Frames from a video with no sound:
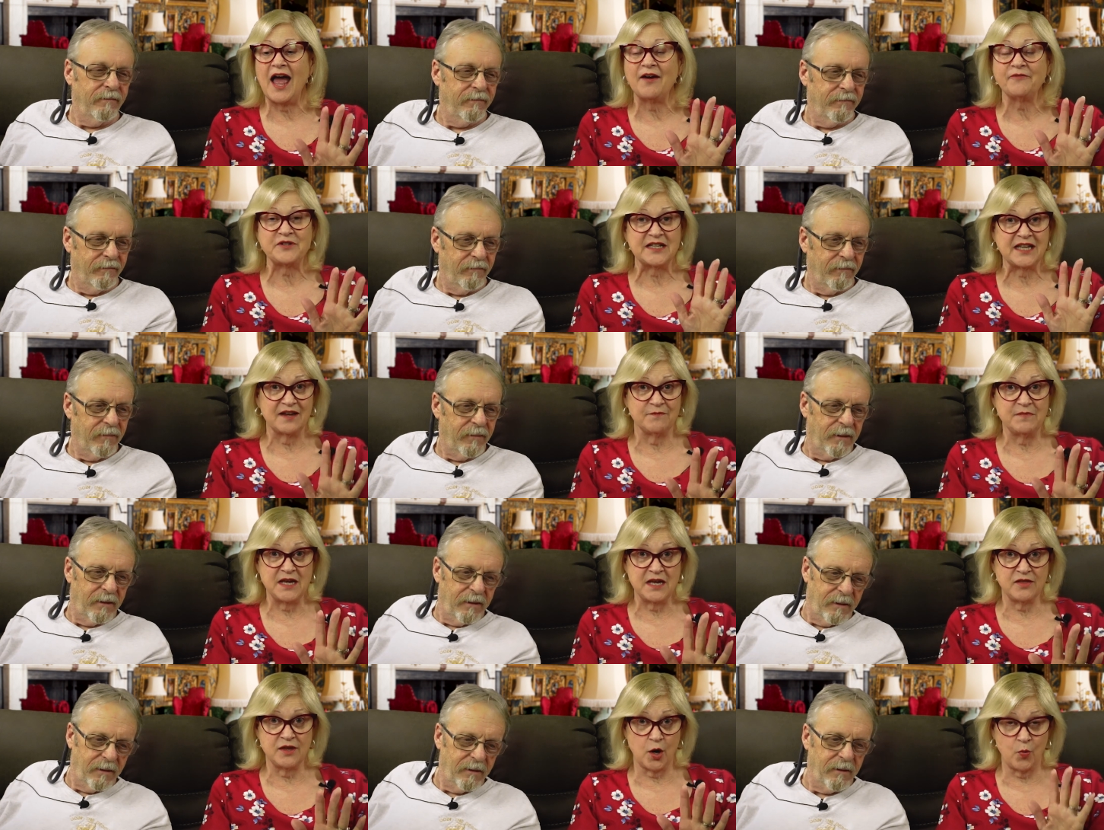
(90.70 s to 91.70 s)
Speaker 1: have to give
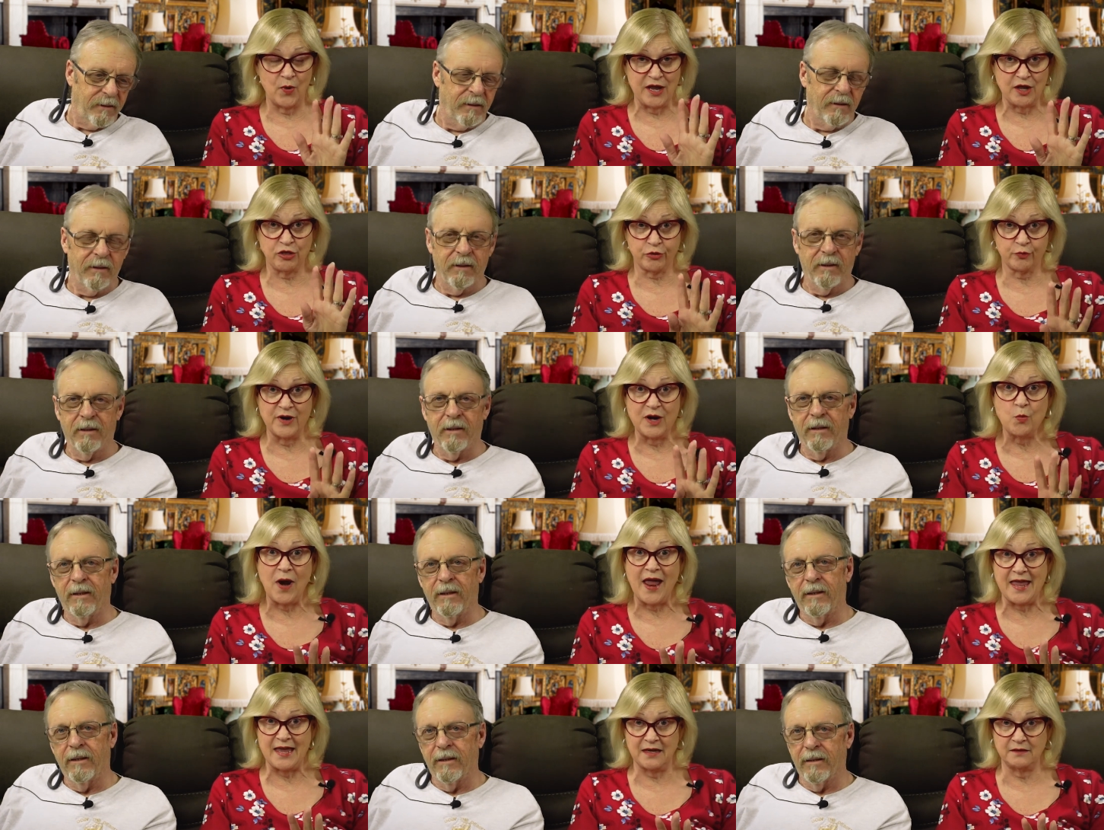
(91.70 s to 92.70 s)
me their week three
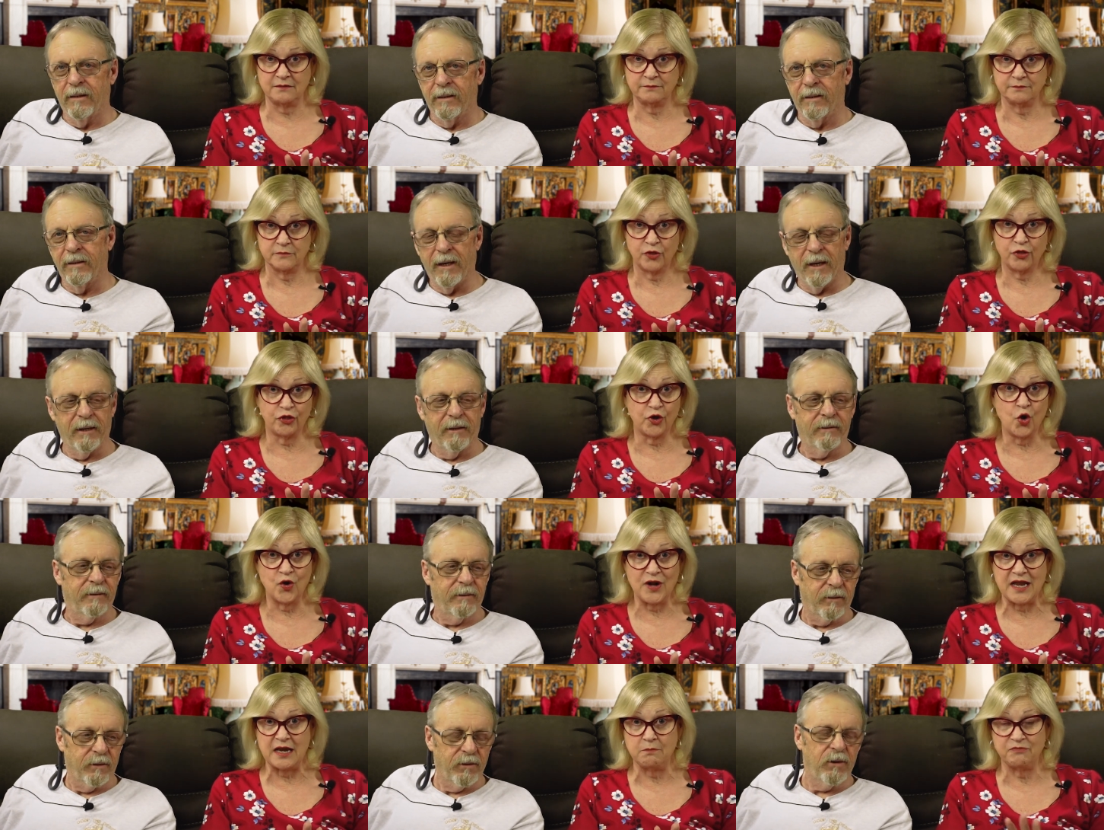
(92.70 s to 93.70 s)
weigh-in. Yeah,
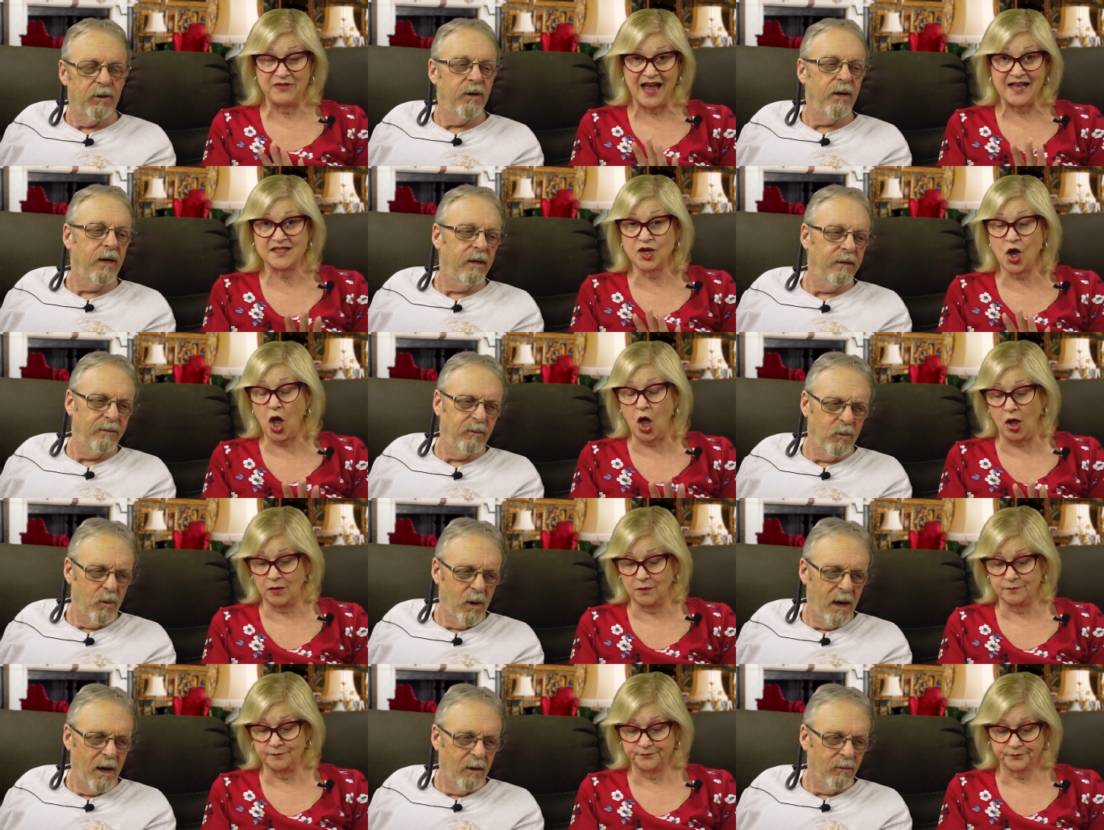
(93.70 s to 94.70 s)
30. 30. That's all.
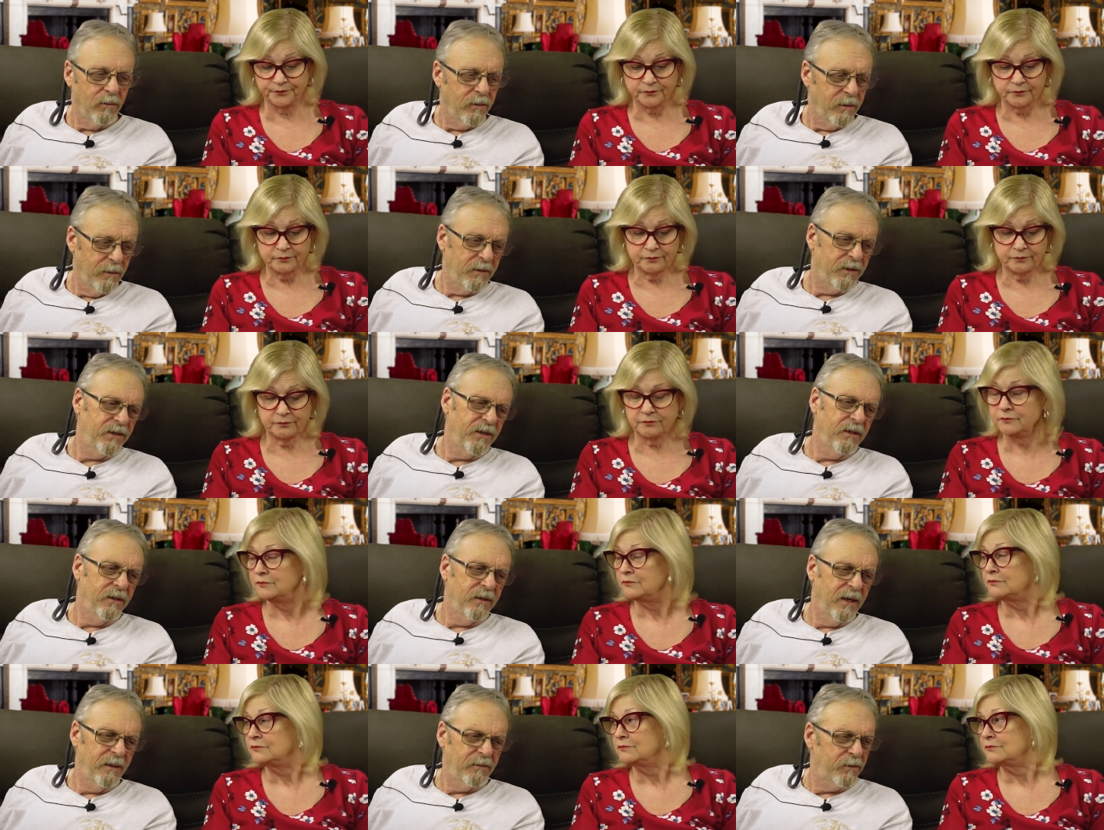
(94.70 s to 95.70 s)
Speaker 2: Oh, wow. Yeah, but
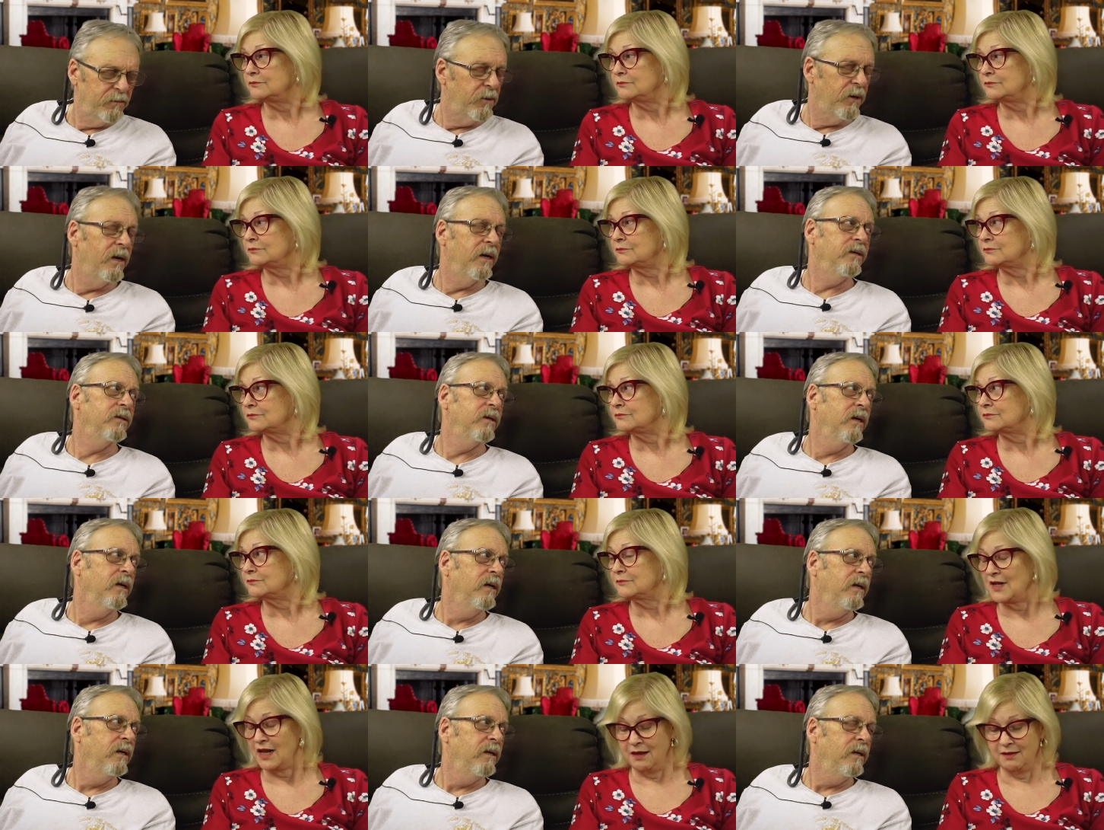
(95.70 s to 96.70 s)
still, I'm surprised.
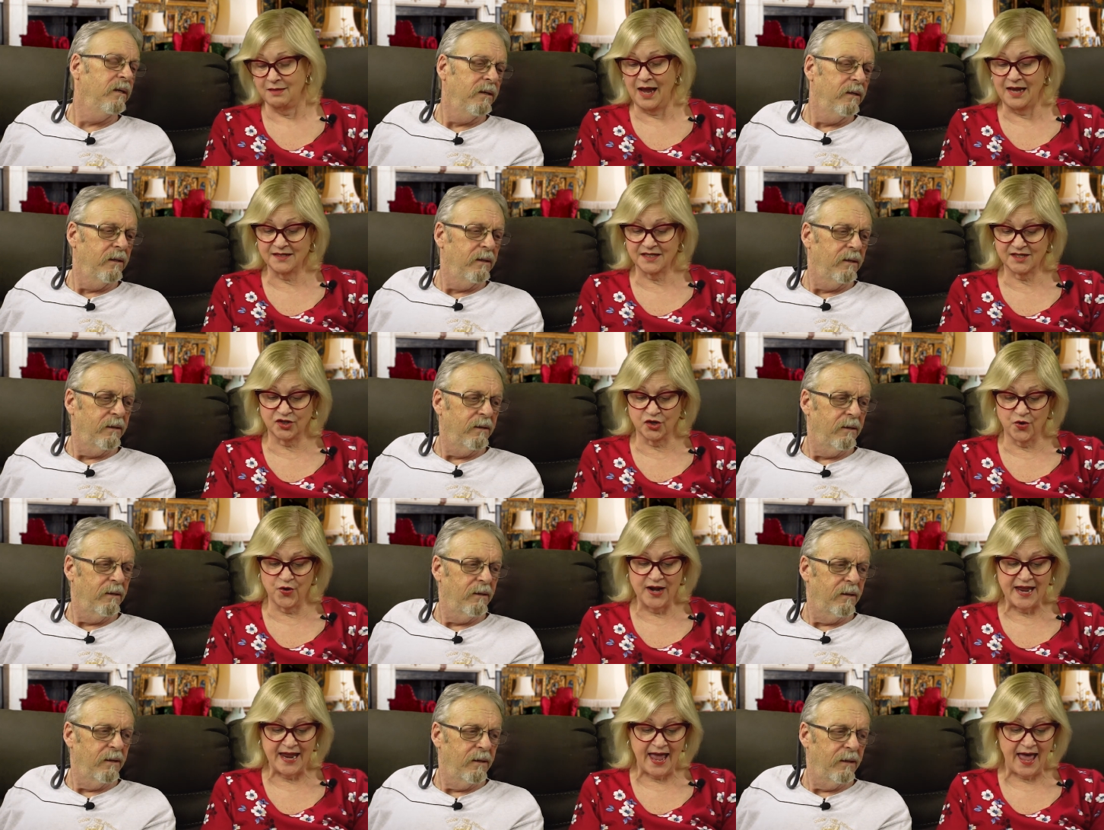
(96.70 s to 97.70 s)
Speaker 1: That's
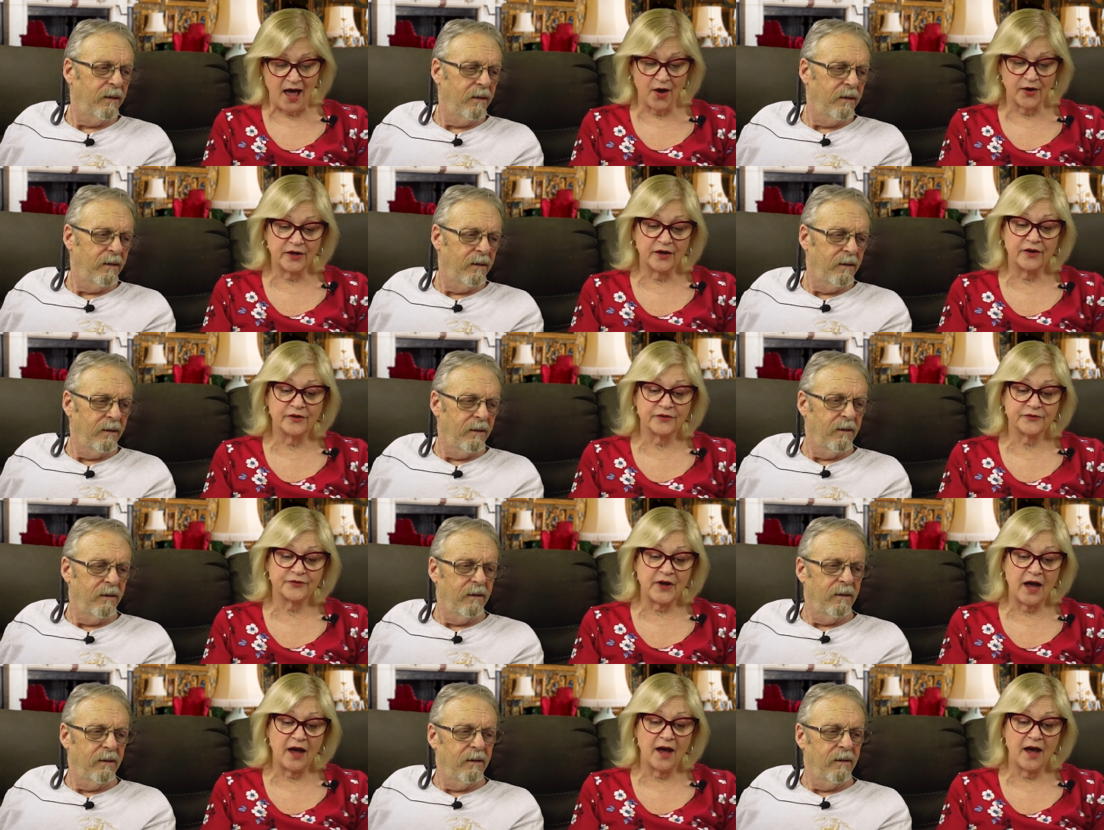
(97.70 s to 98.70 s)
30 out
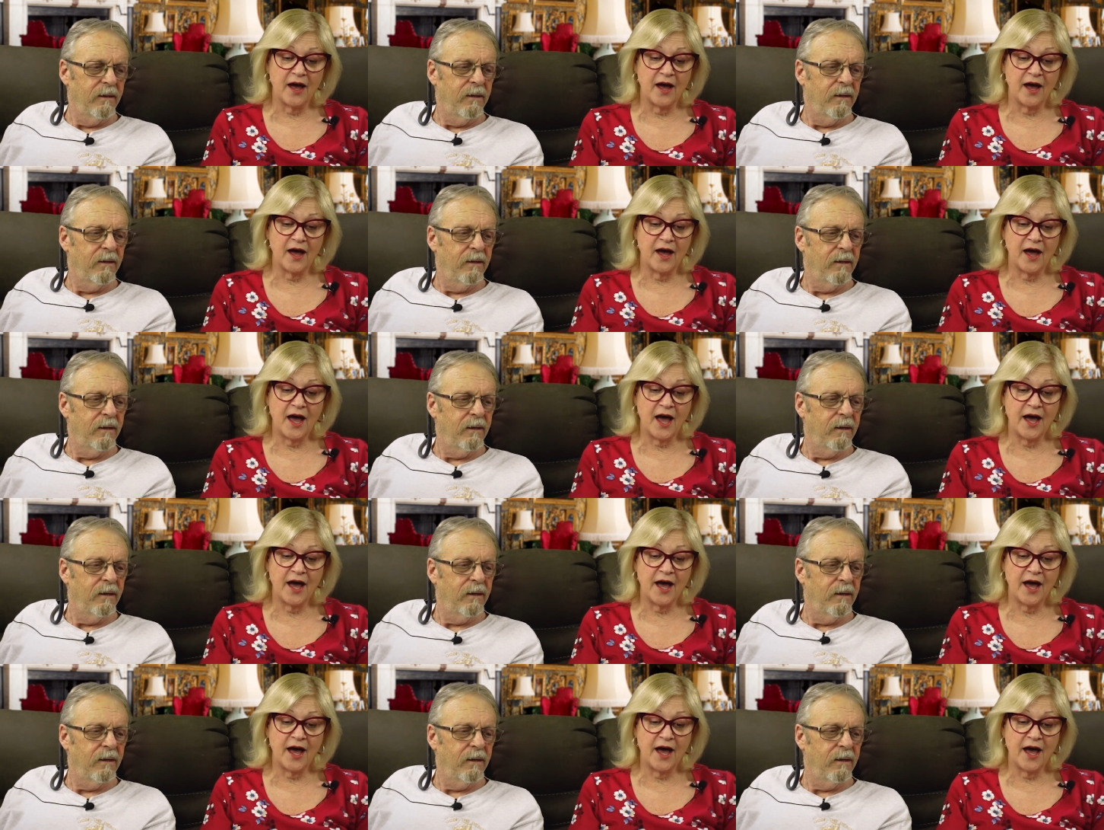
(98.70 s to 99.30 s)
of uh,